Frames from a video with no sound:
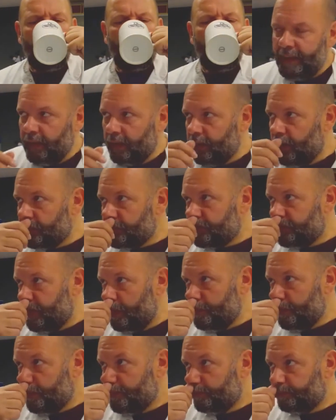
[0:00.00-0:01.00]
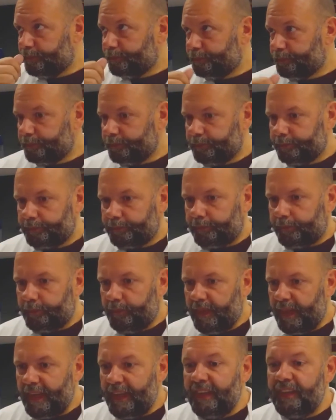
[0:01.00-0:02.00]
The last tip
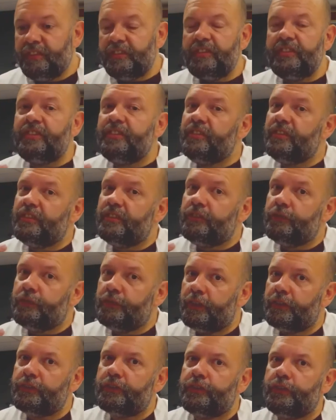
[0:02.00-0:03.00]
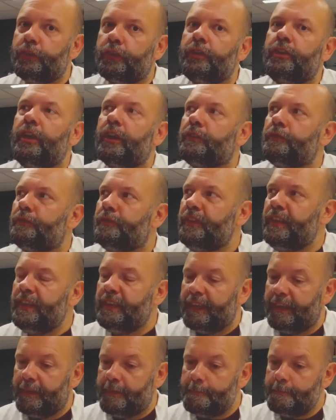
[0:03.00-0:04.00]
is trust your gut
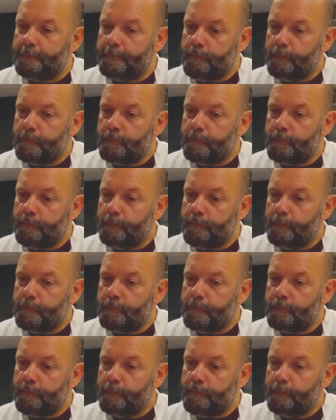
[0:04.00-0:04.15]
feeling.